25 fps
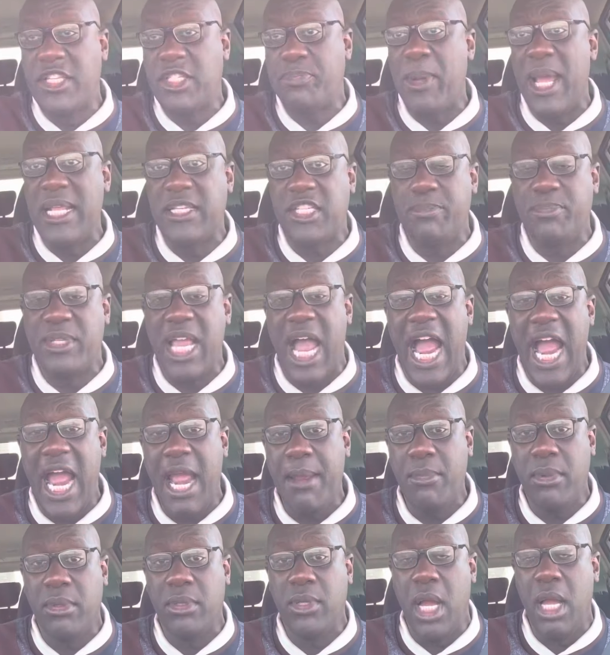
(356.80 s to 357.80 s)
to spend some
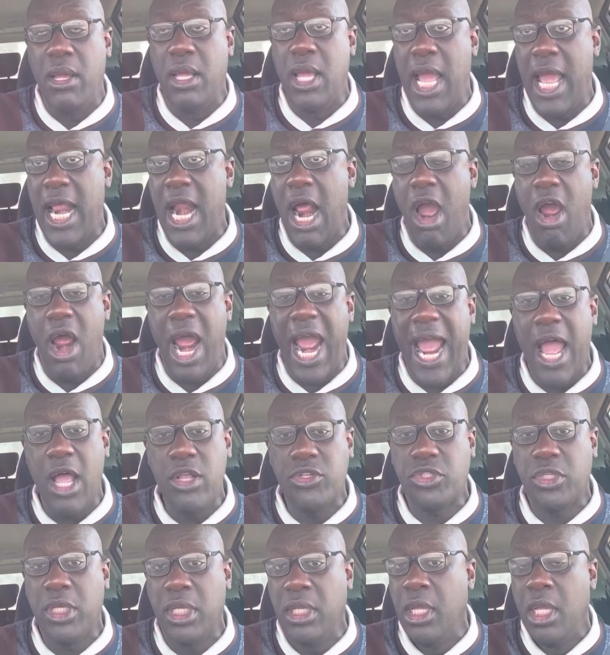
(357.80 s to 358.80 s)
time uh, at our house,
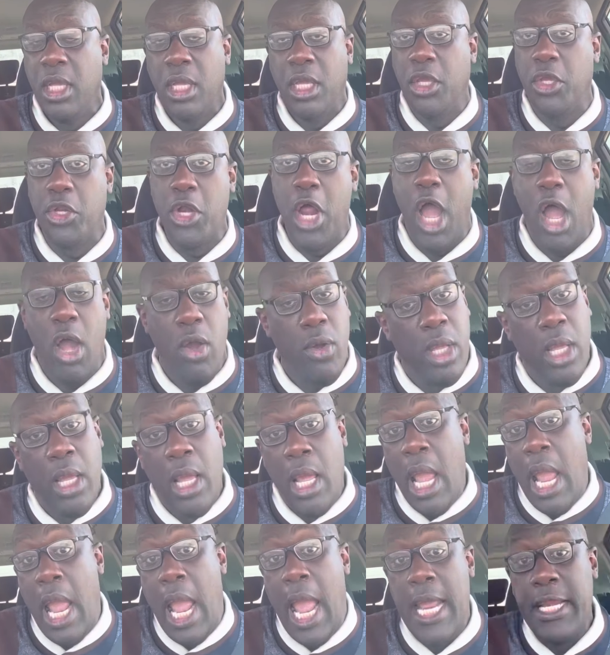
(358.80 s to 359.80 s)
you know?
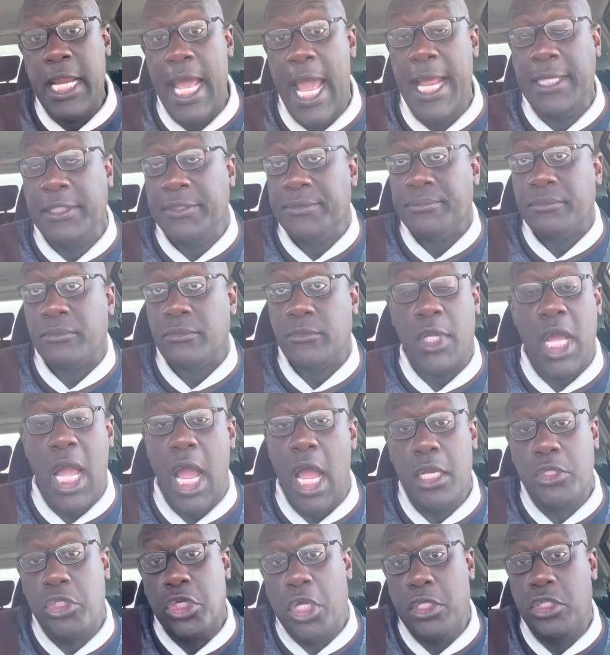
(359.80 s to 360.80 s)
And then uh,
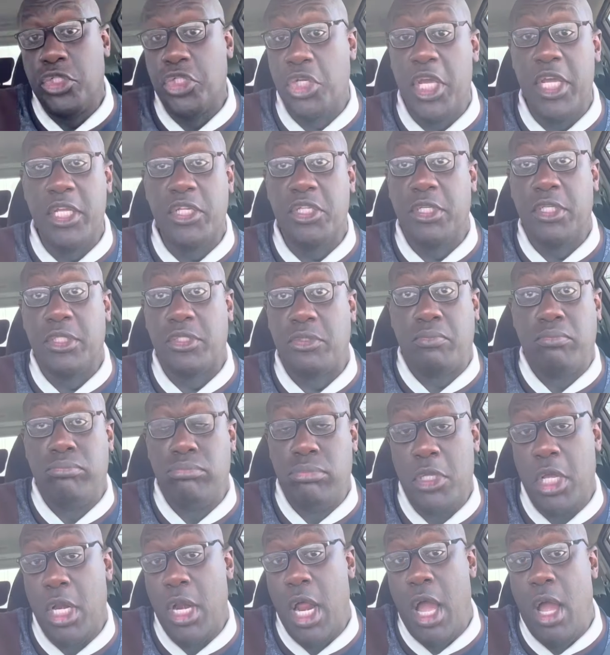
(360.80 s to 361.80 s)
Jesus,
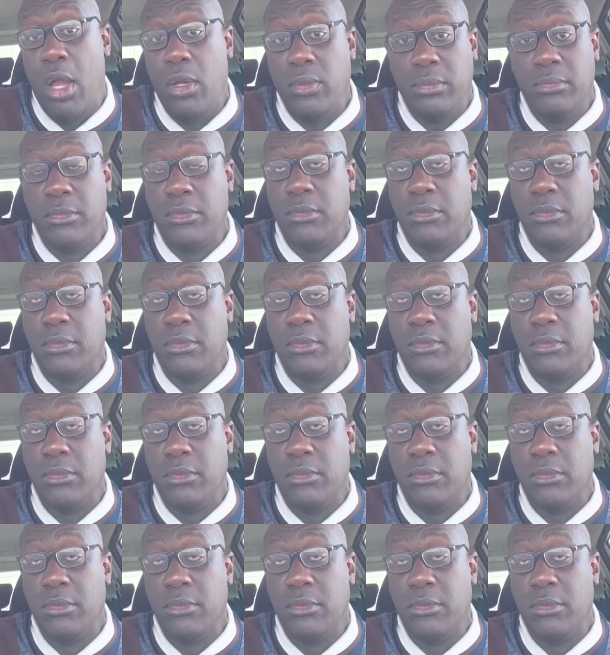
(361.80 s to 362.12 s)
you know,